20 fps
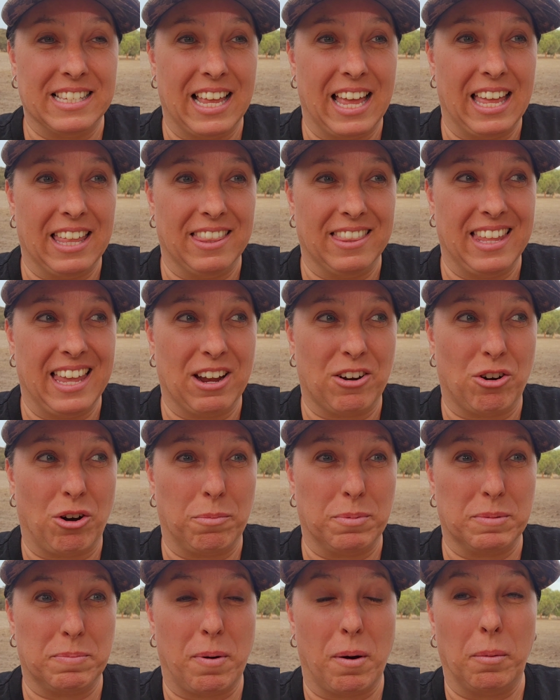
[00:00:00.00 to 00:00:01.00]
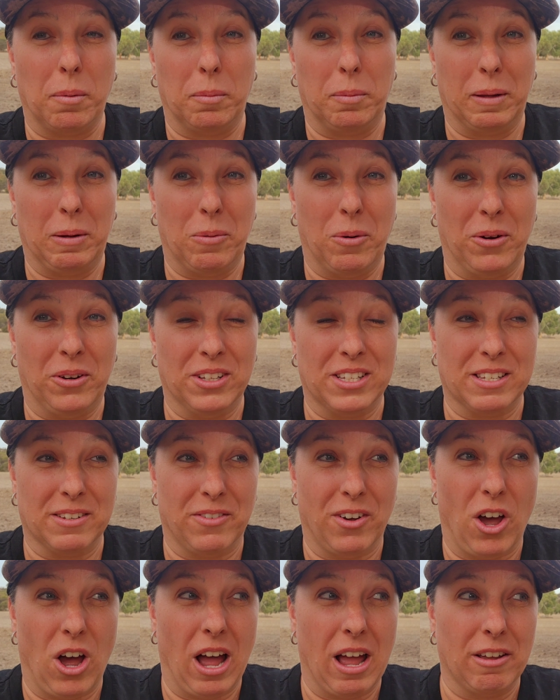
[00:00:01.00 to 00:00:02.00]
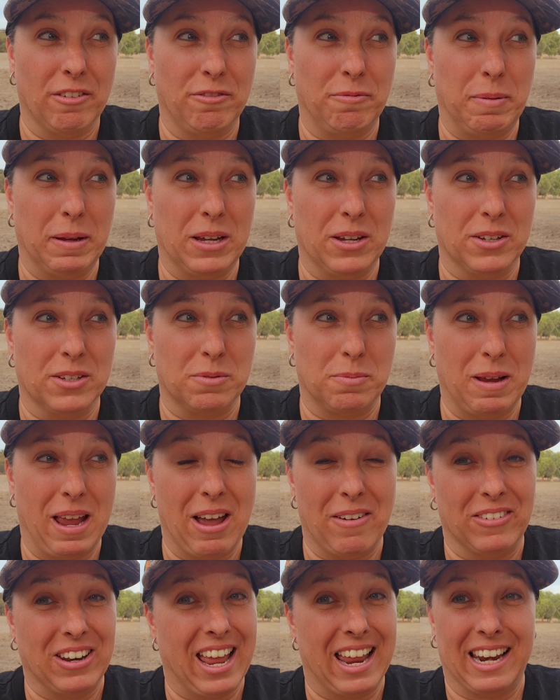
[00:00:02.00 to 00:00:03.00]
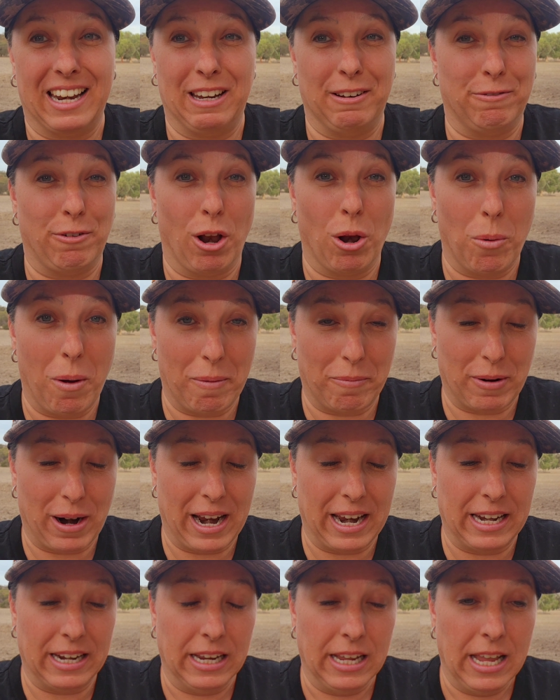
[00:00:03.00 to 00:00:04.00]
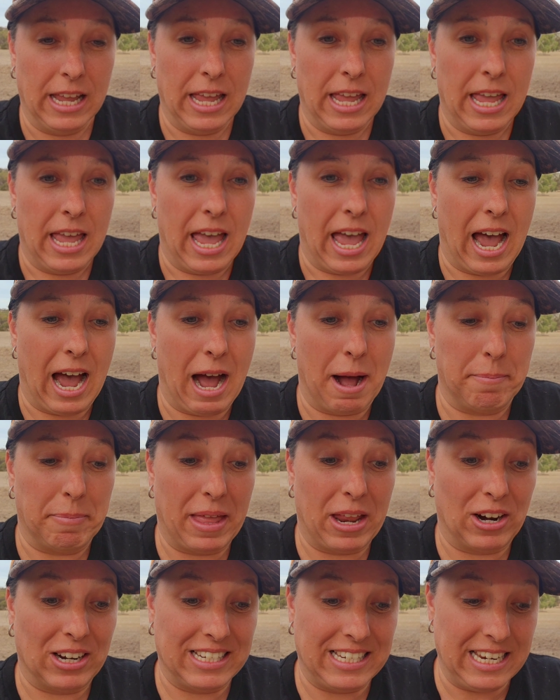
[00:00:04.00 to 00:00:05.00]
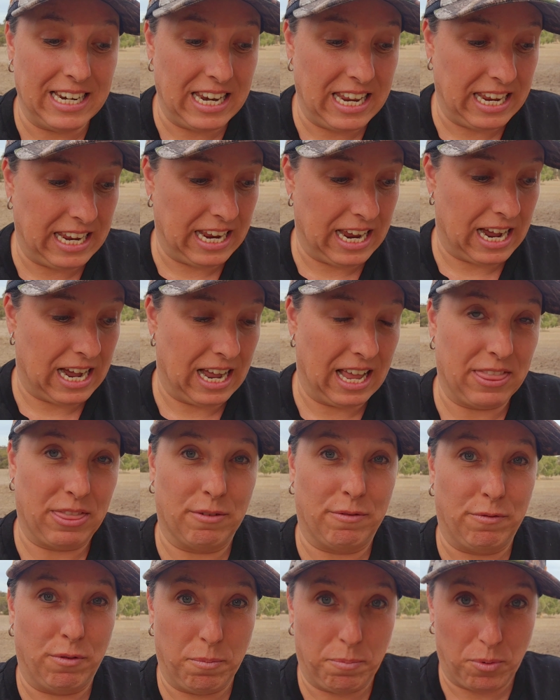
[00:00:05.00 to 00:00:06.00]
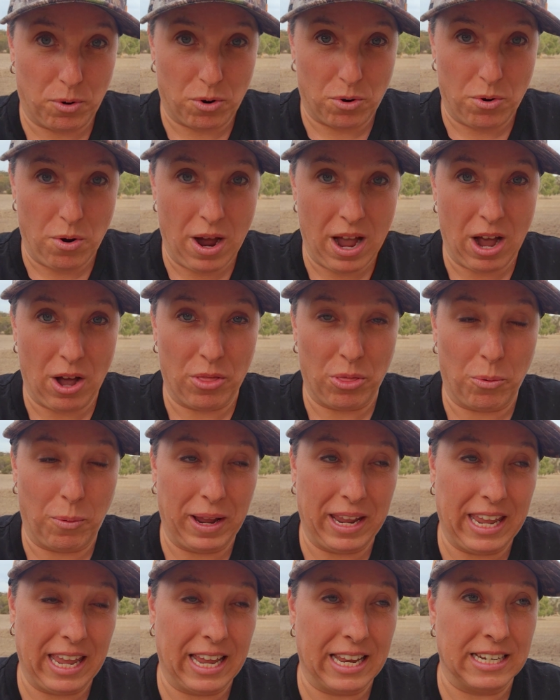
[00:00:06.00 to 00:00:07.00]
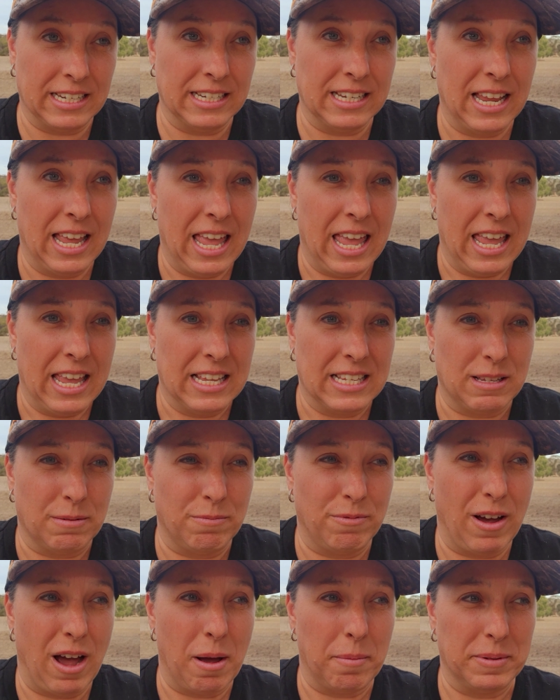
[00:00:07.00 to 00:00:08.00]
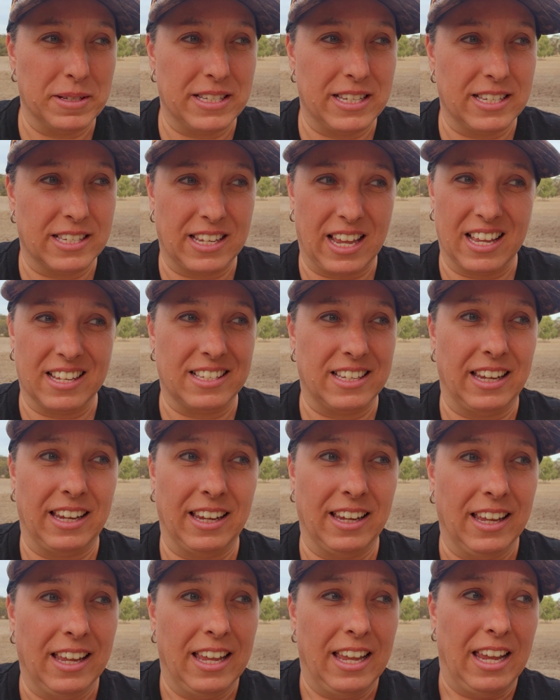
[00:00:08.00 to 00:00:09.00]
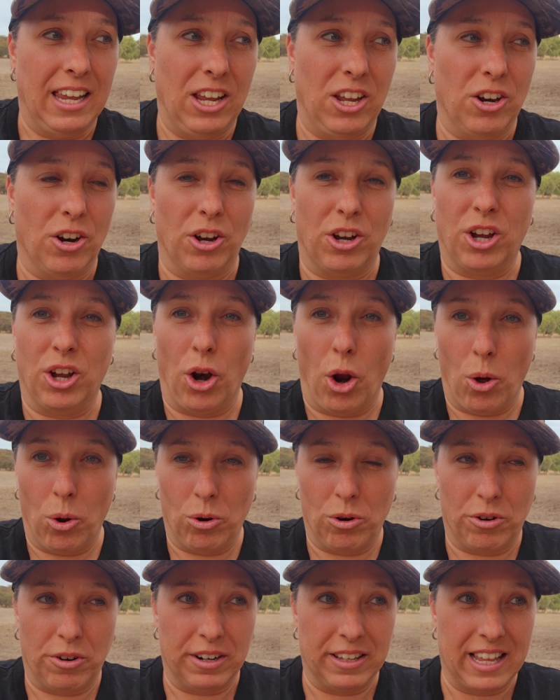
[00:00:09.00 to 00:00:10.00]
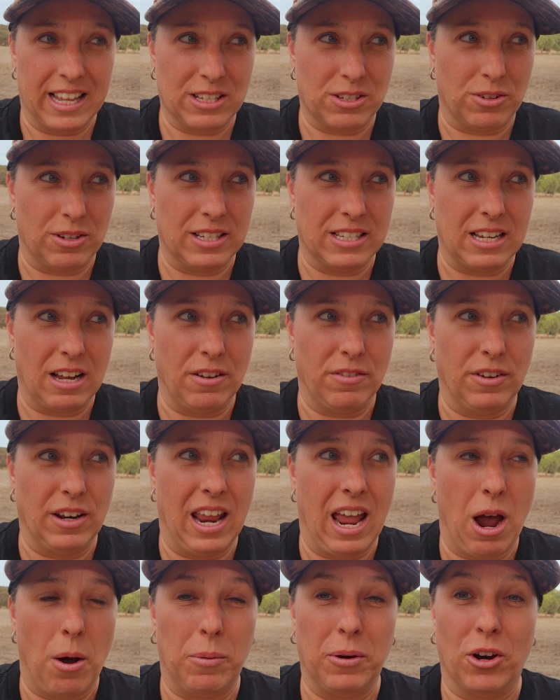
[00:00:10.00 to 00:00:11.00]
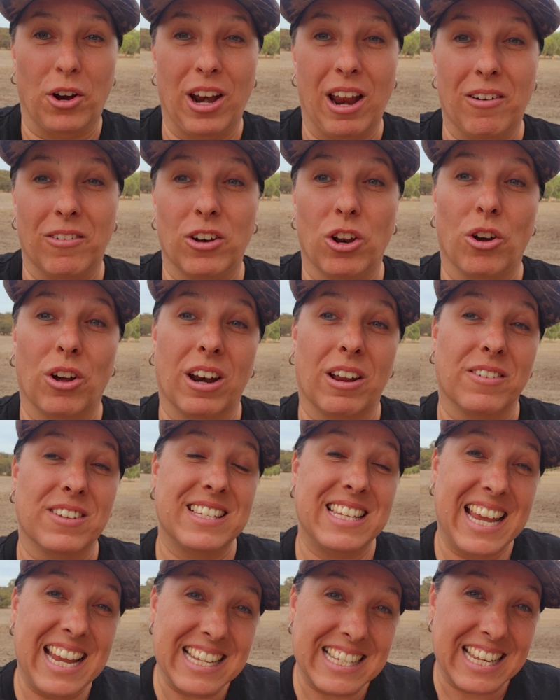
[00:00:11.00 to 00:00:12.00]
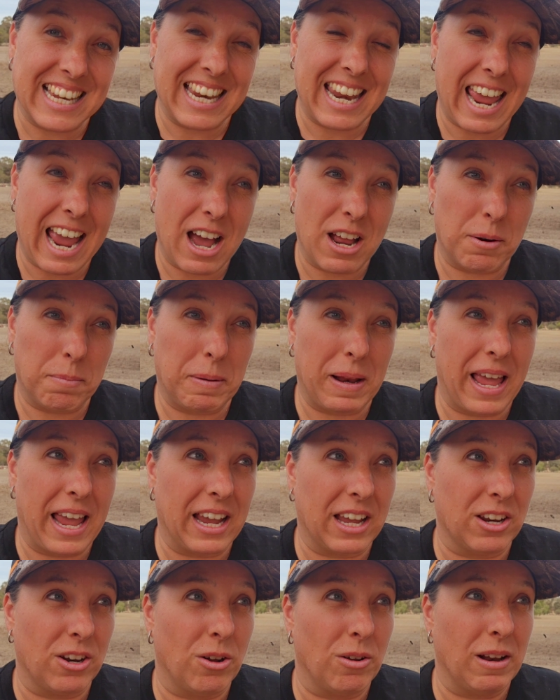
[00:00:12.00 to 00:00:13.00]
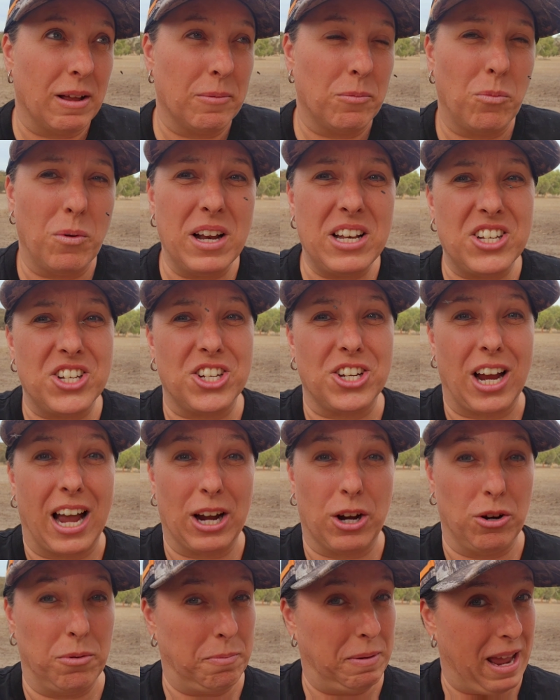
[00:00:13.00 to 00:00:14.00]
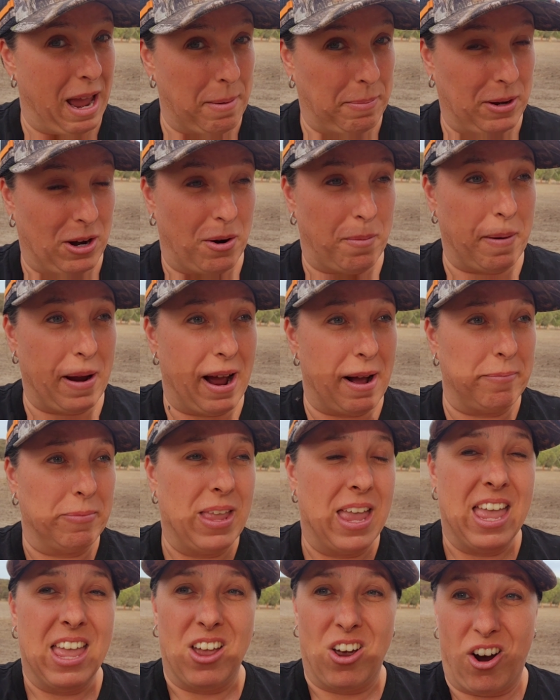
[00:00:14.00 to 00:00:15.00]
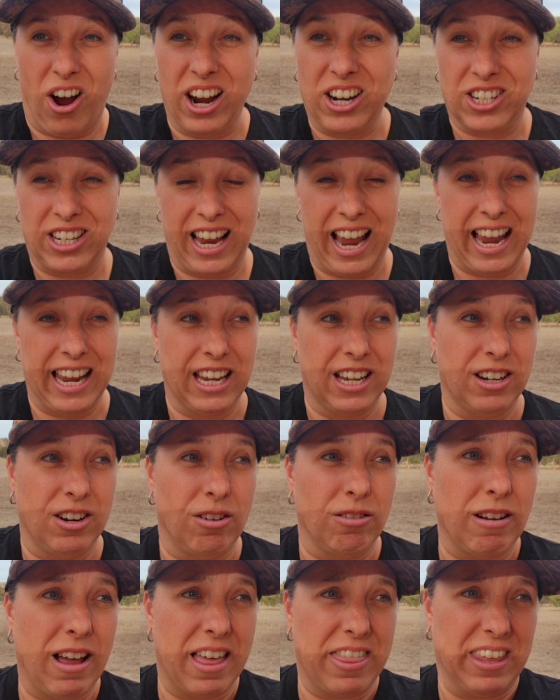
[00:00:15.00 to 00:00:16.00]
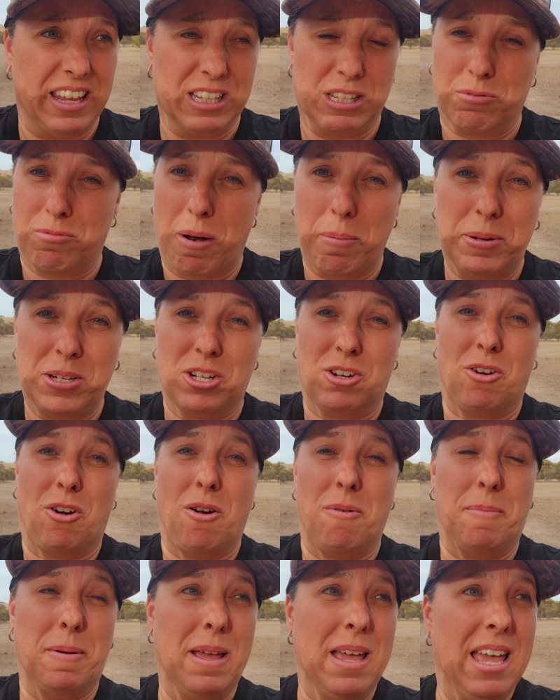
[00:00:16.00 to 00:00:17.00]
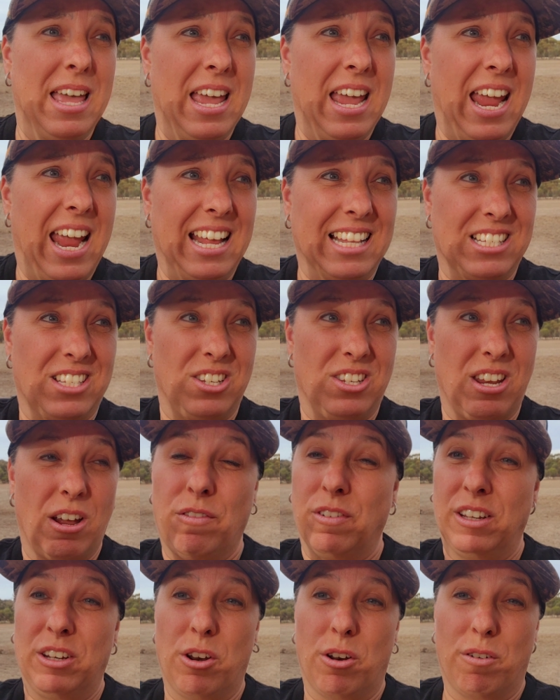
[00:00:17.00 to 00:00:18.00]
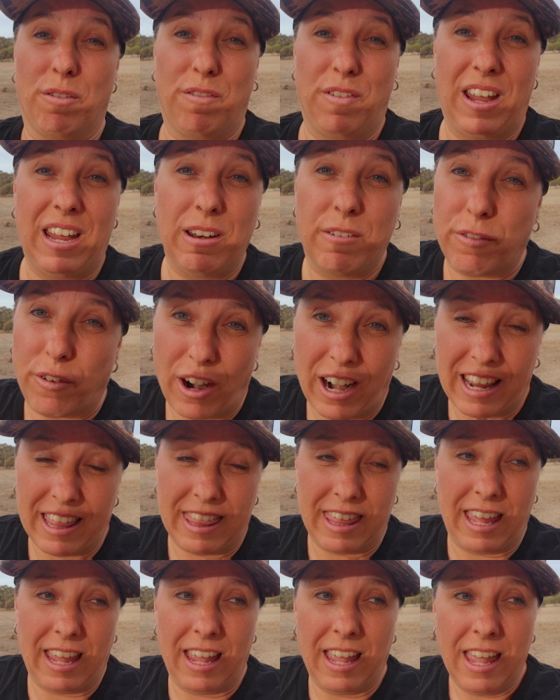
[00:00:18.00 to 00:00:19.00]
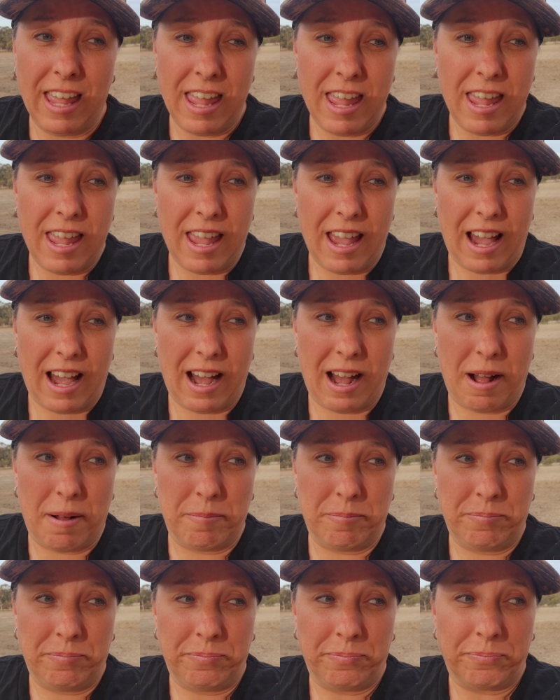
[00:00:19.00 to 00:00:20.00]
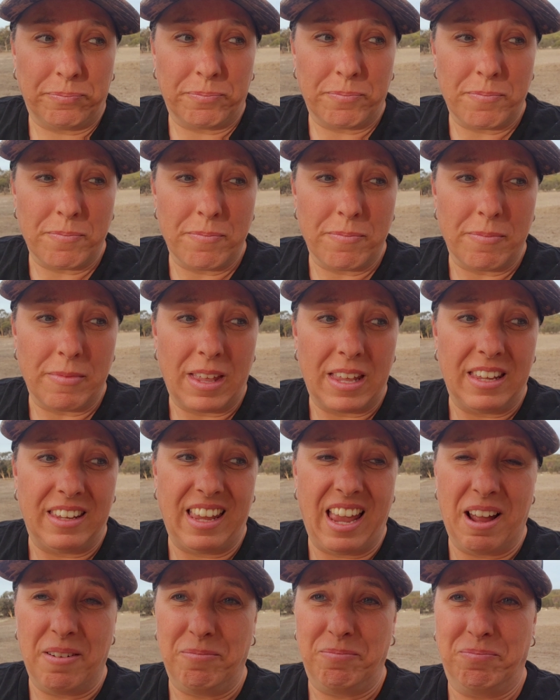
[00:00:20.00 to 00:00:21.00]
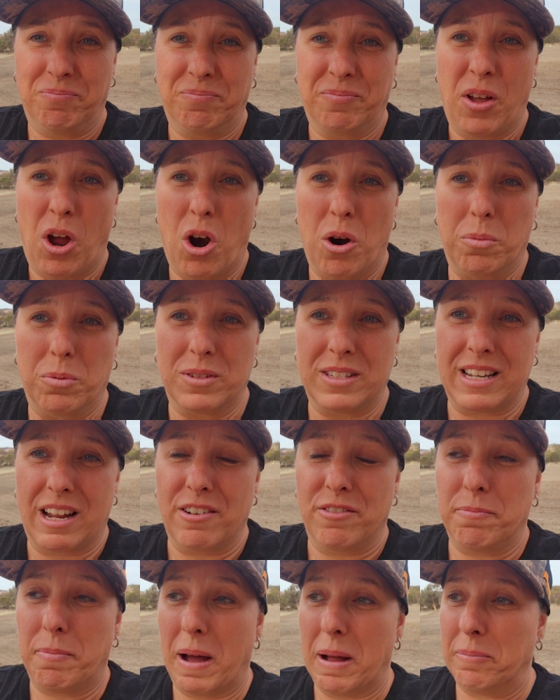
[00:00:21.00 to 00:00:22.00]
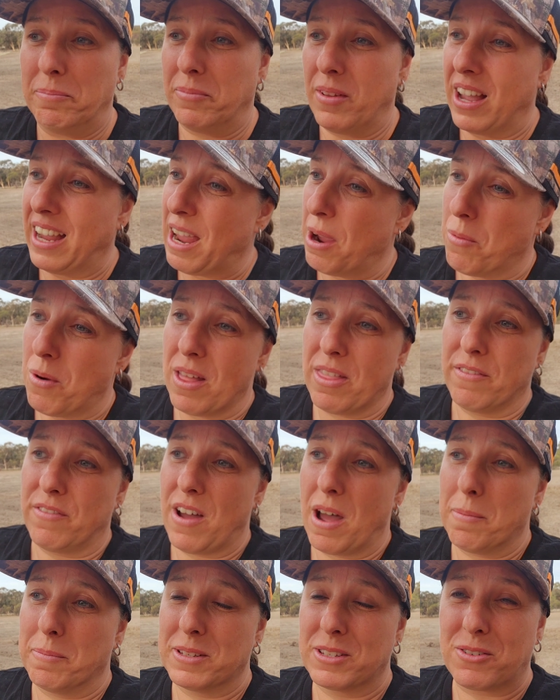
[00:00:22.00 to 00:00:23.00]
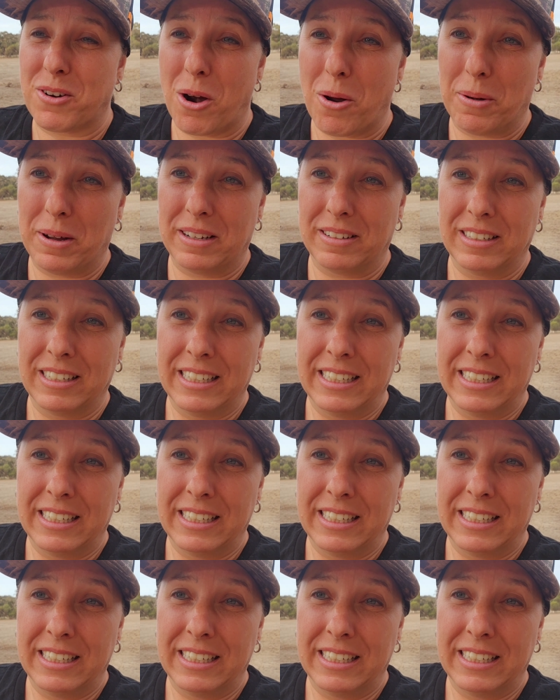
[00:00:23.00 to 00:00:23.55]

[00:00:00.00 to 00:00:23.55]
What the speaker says: that their crops probably won't survive because we haven't had any follow-up rain. And I did hear at the football on the weekend some farmers discussing, you know, canola and that sort of stuff, and how we don't have a long enough season now to plant canola, which I couldn't be happier about. I actually hate canola. I think it's a rubbish crop. It's definitely not a feed for anything. Yeah, horrible stuff. But I get why the farmers grow it.